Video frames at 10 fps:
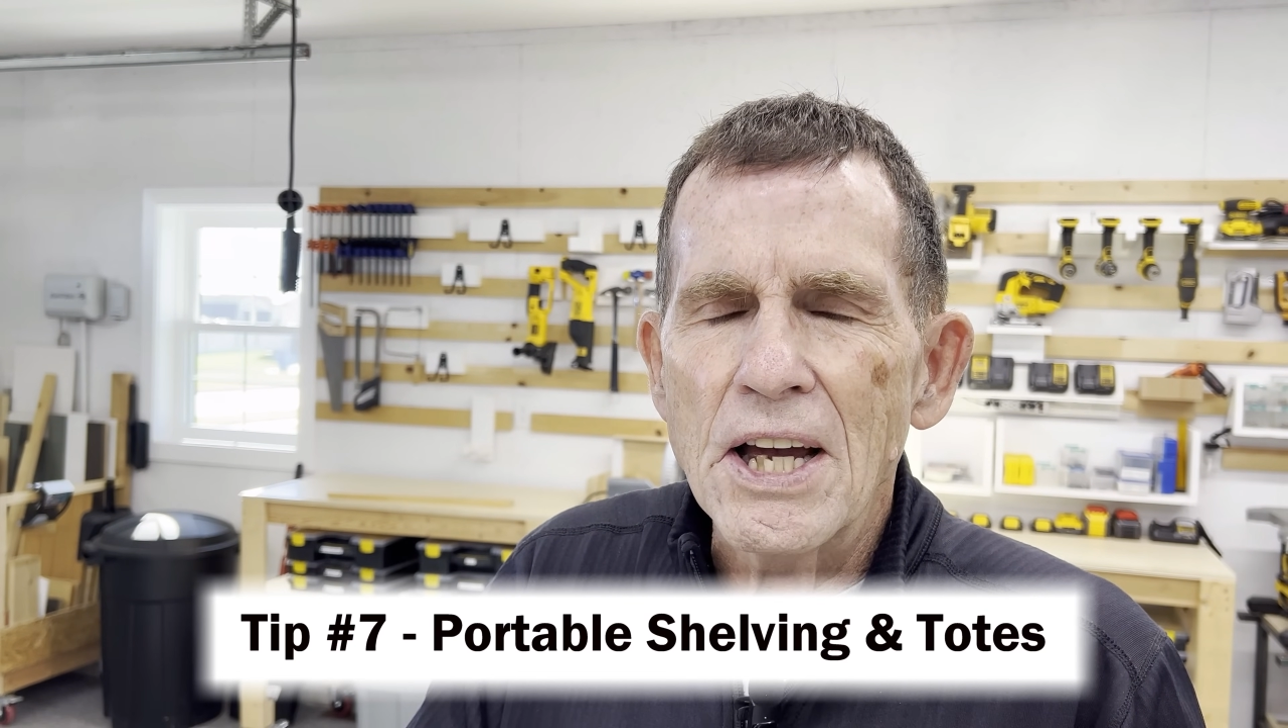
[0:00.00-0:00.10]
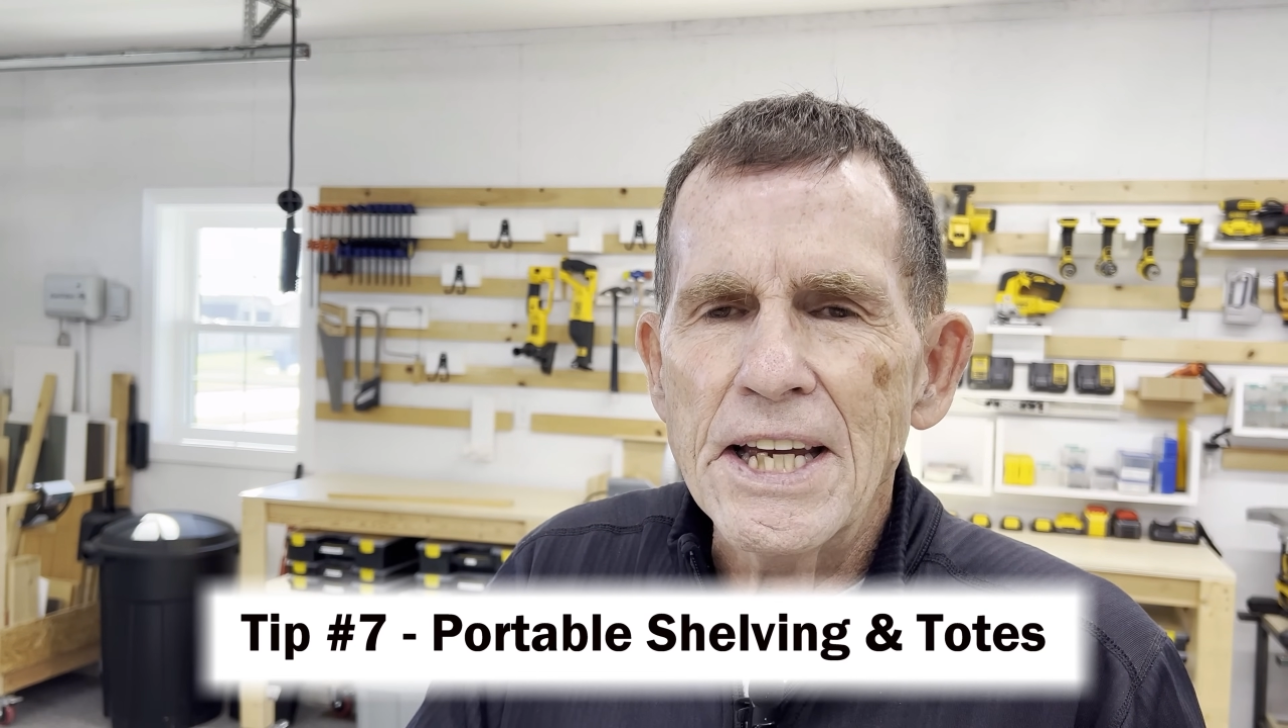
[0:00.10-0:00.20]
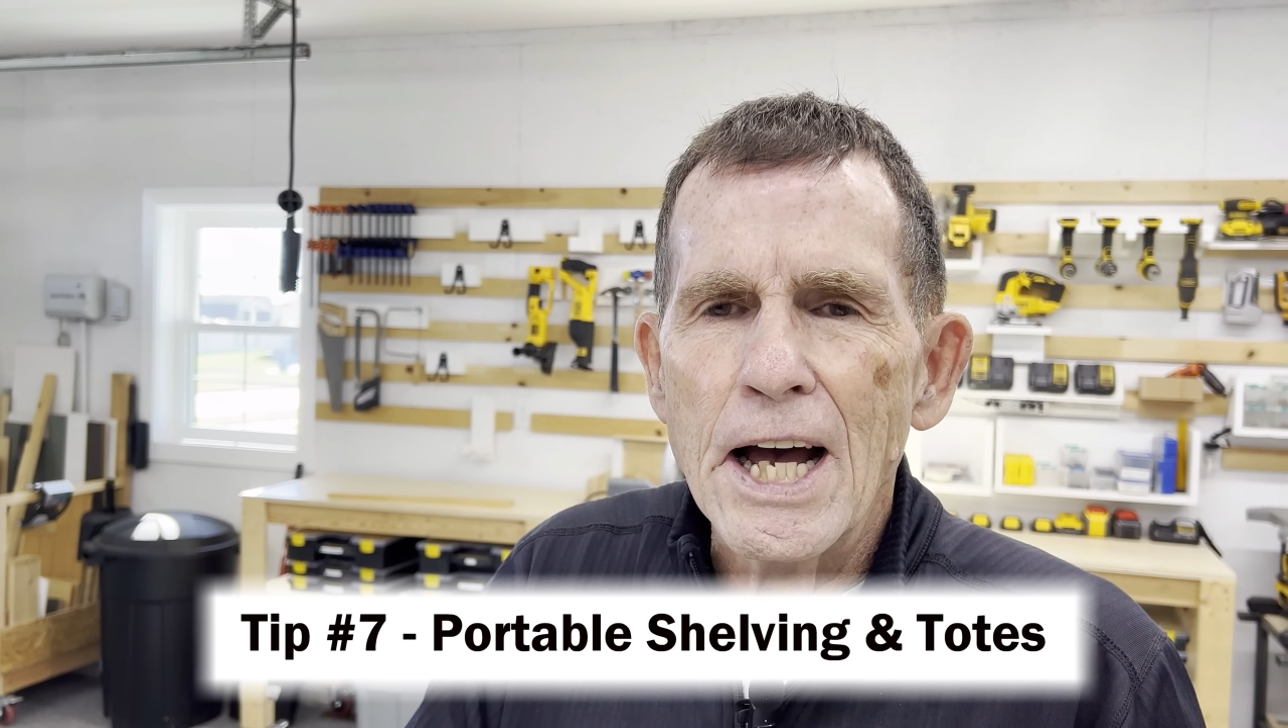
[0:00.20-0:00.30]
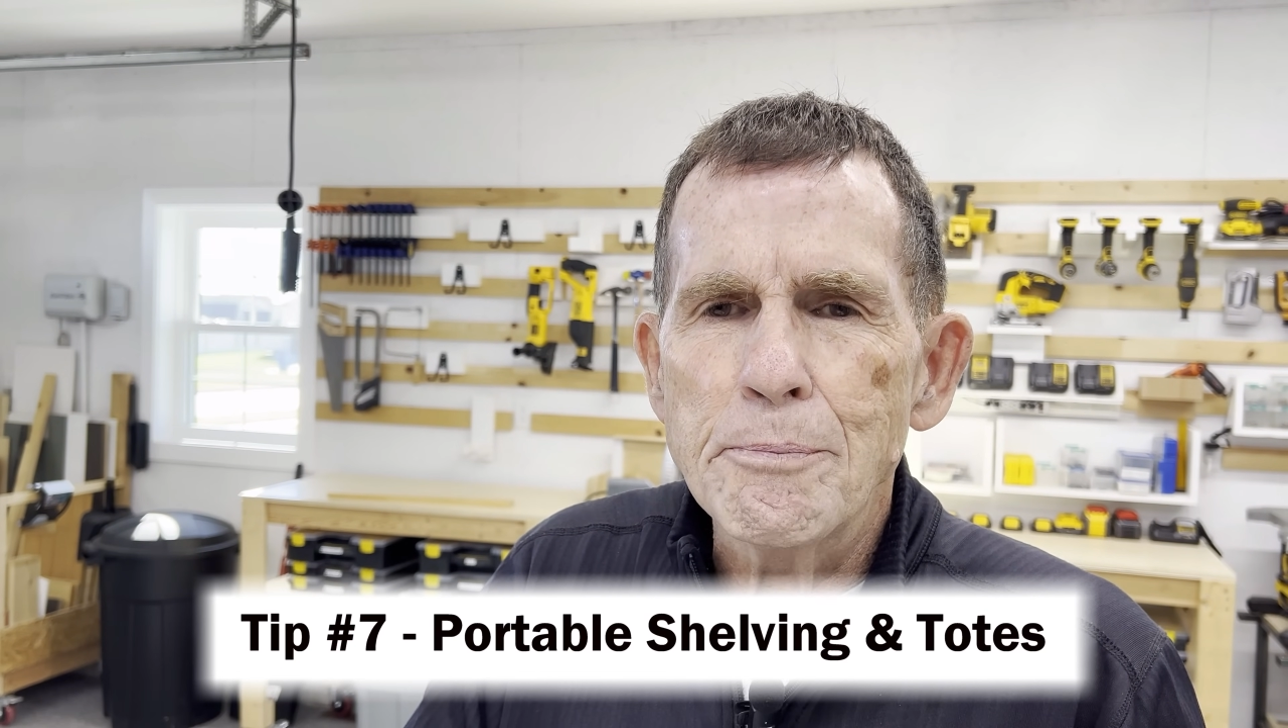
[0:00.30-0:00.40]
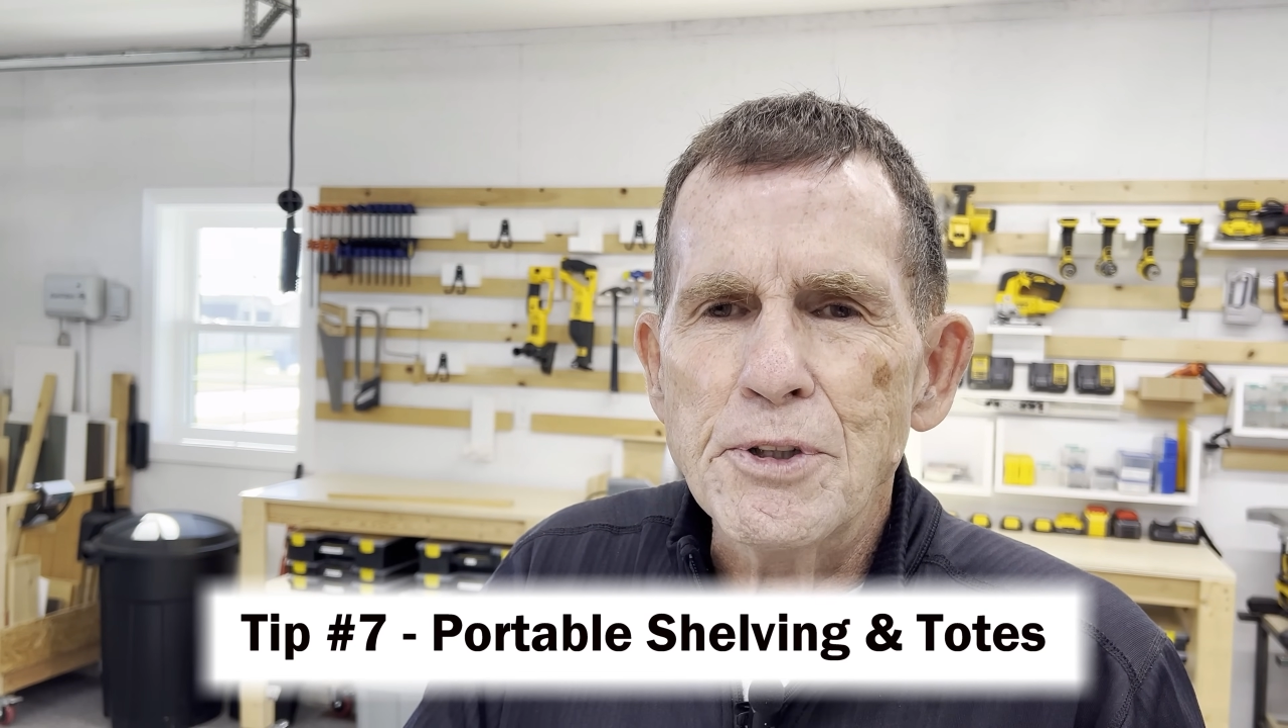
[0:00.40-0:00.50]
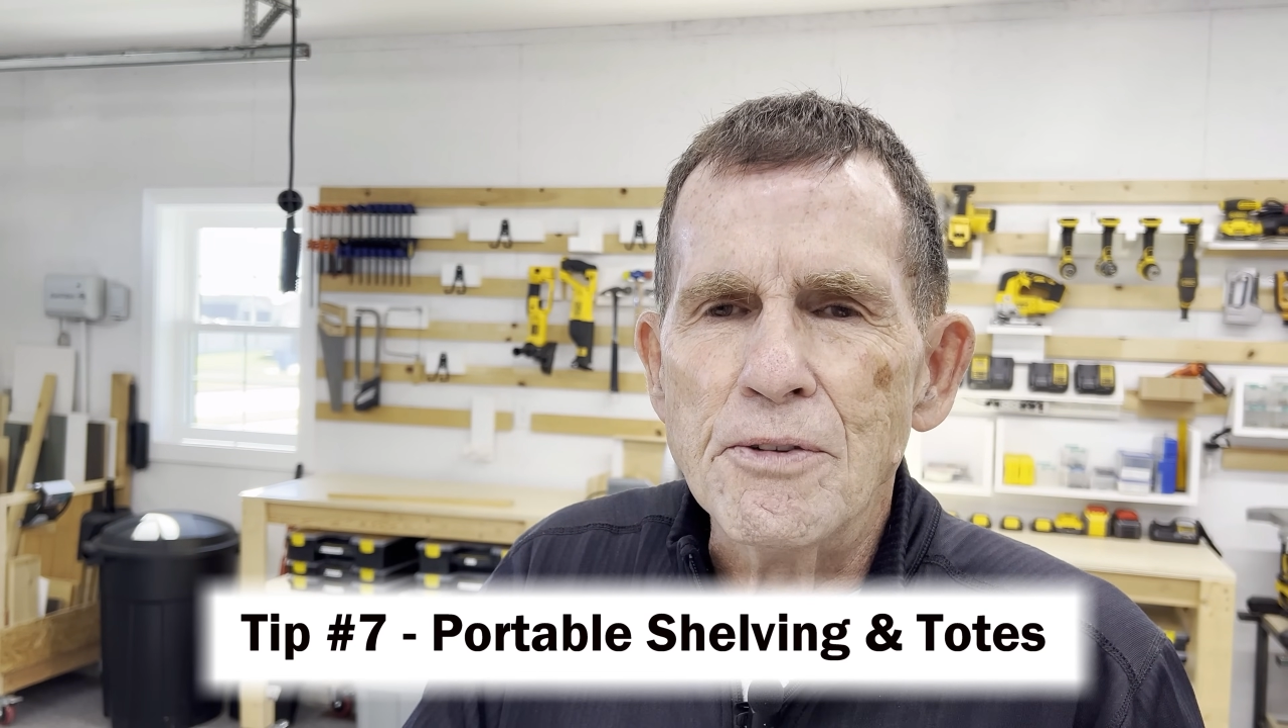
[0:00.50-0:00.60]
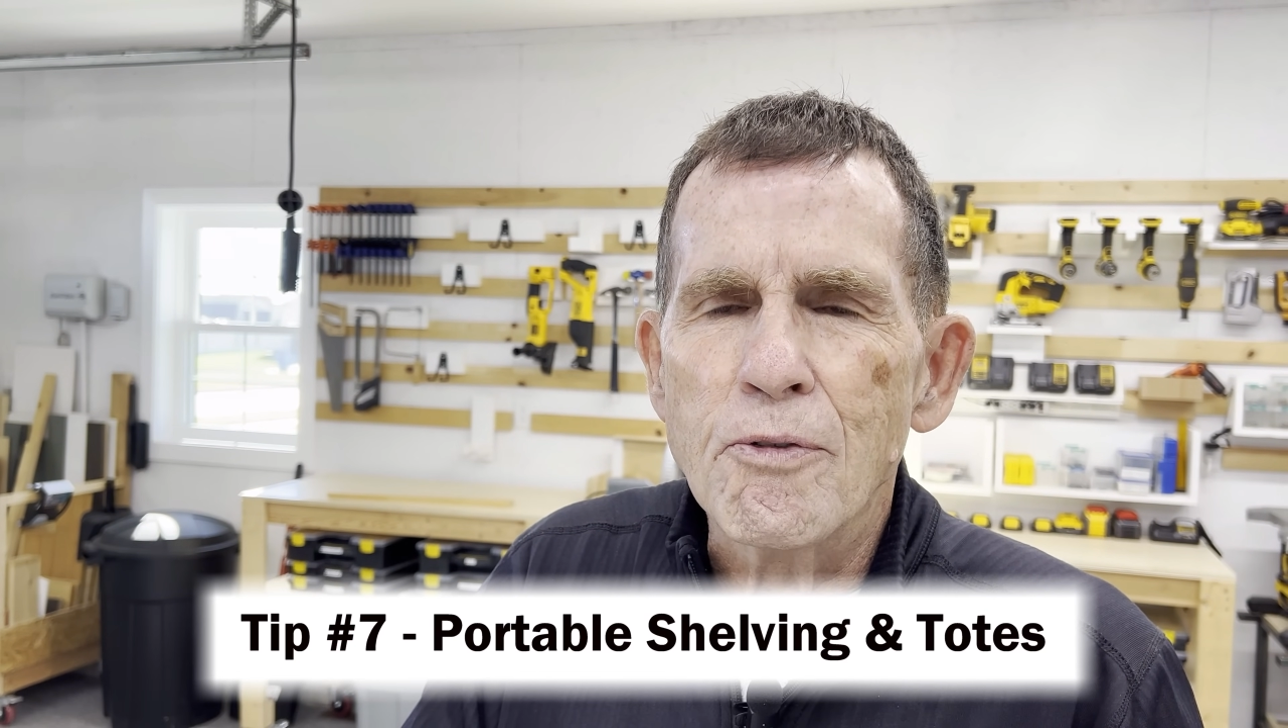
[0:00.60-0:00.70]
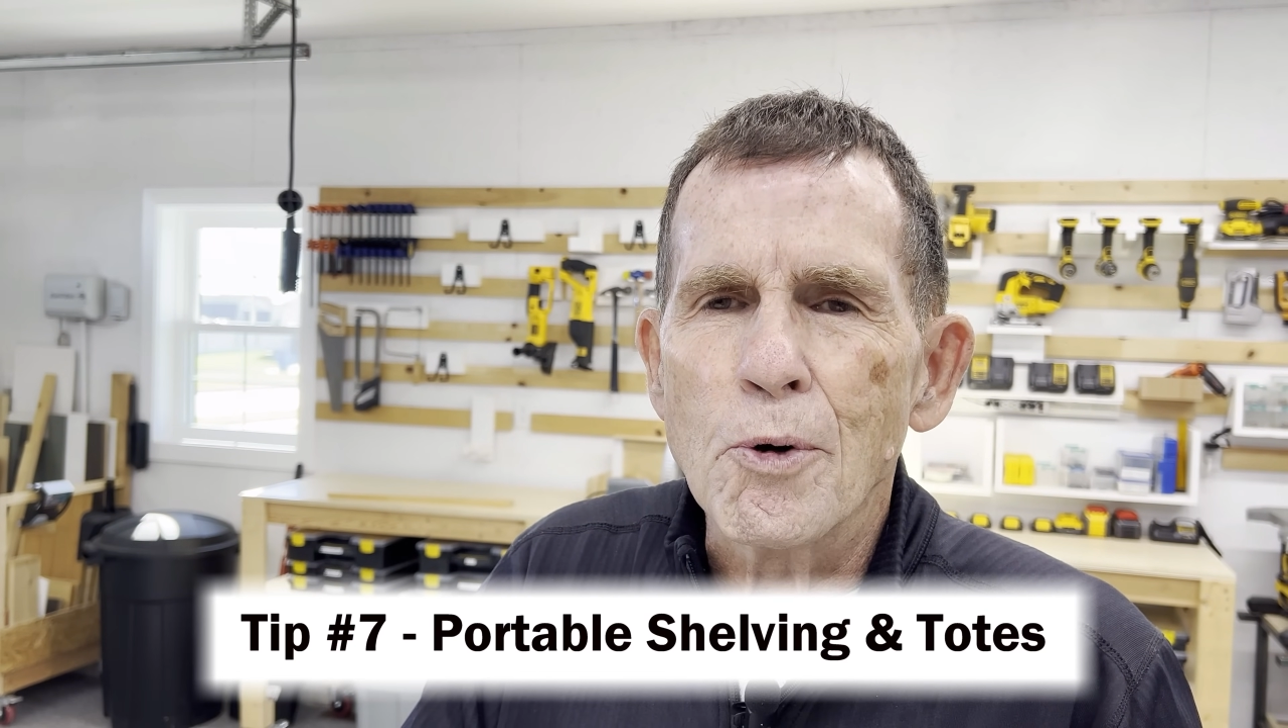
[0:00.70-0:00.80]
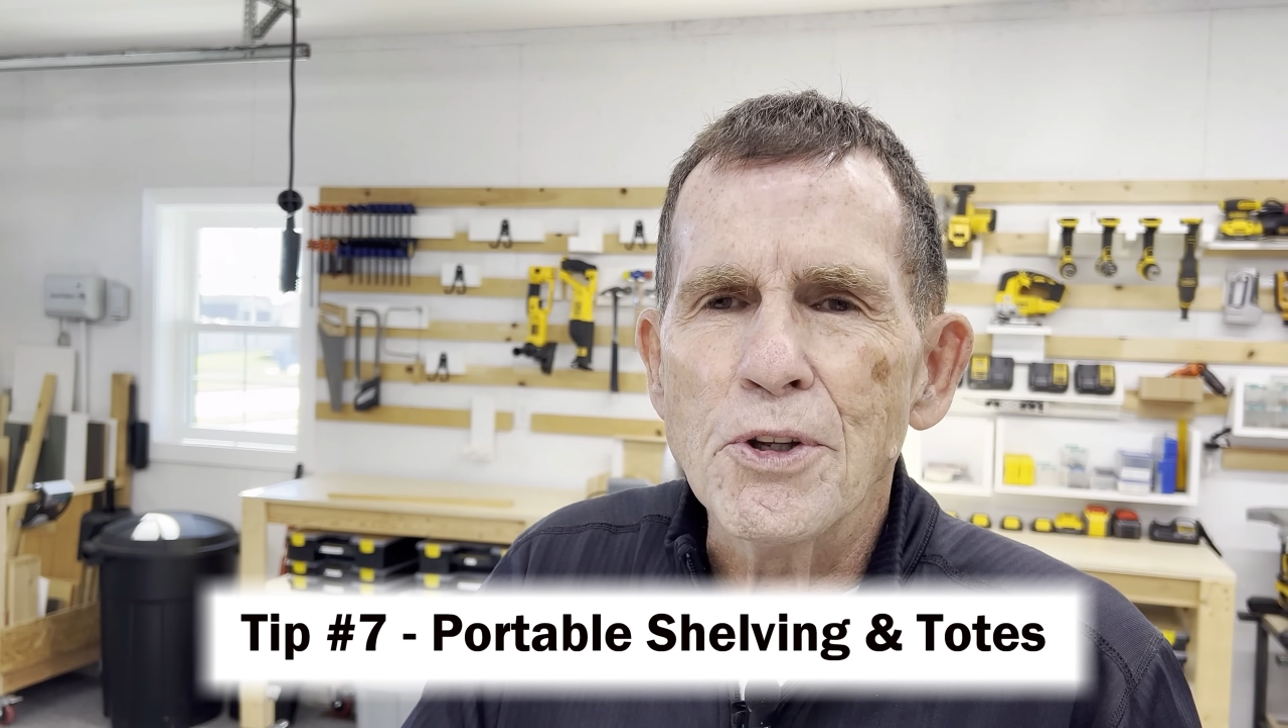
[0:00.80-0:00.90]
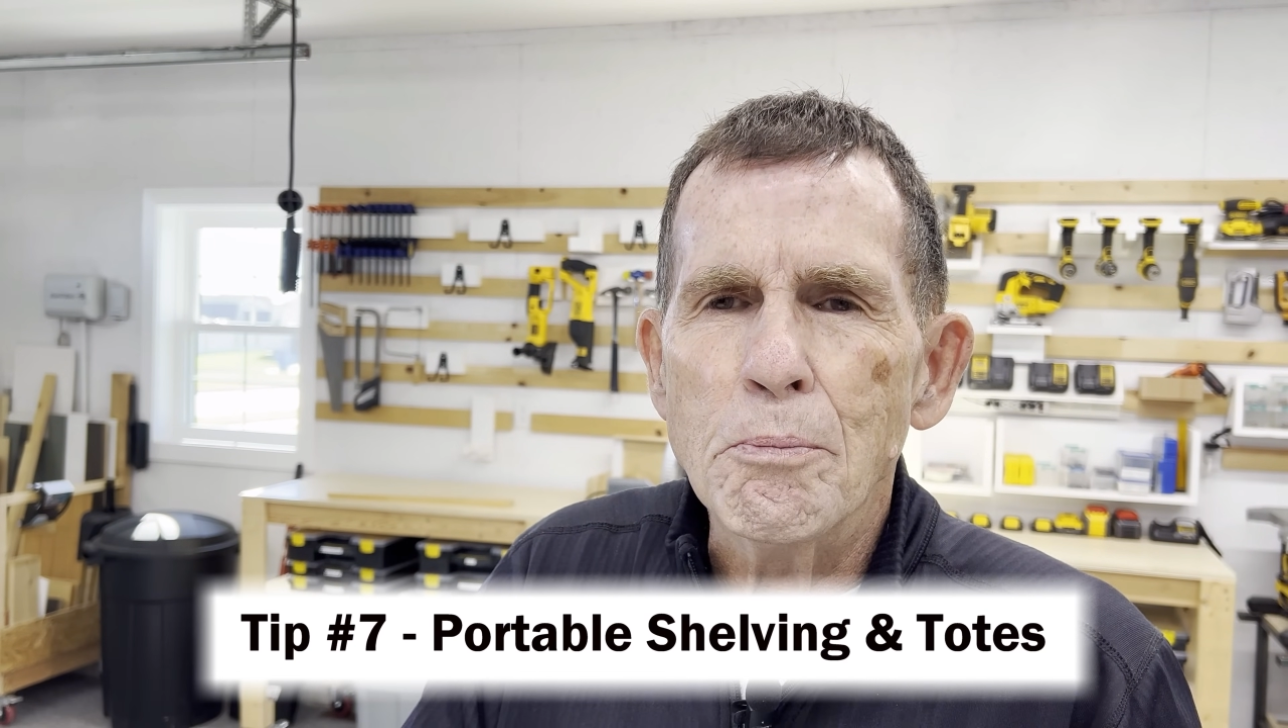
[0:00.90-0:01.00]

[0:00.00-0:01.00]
I opted for